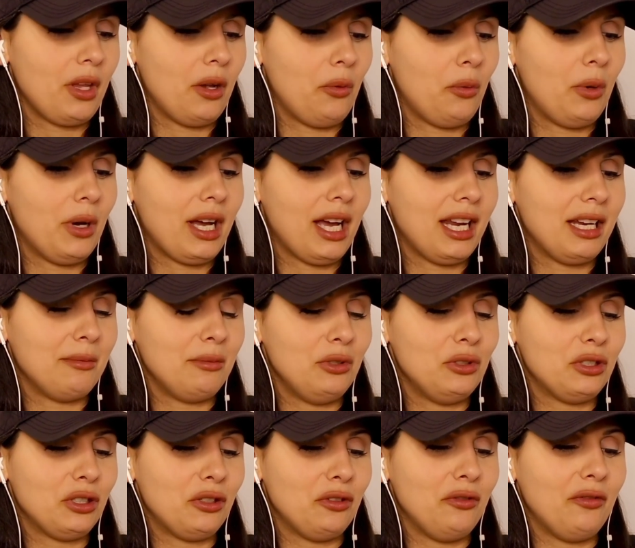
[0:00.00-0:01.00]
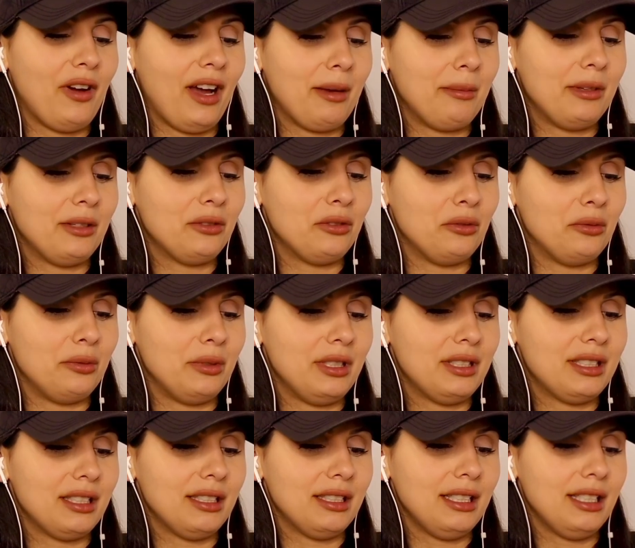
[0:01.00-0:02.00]
What kind of music you vibing to
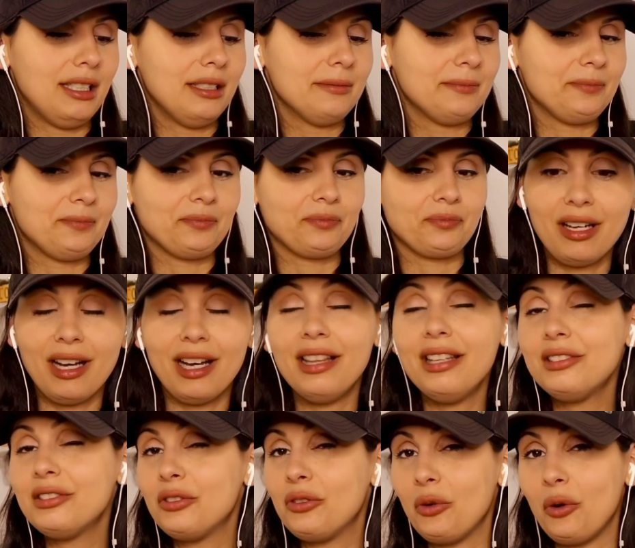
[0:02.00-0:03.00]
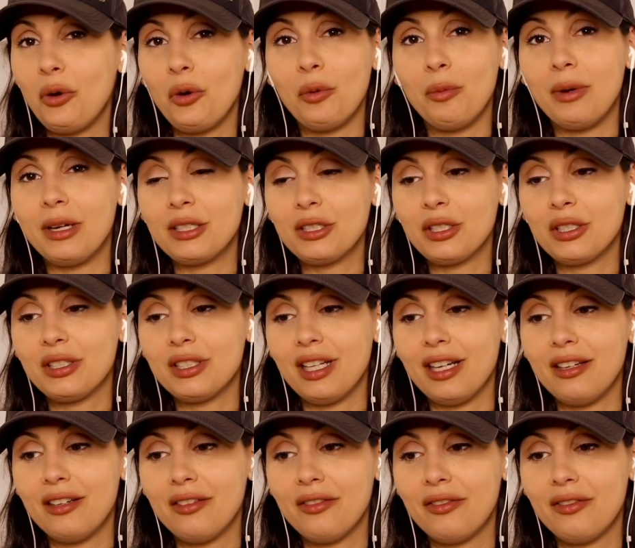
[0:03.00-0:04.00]
recently? I listen to a whole bunch of
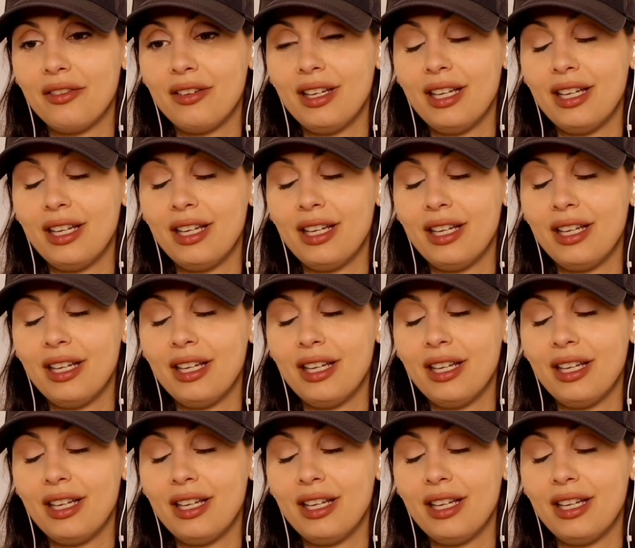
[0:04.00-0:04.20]
stuff.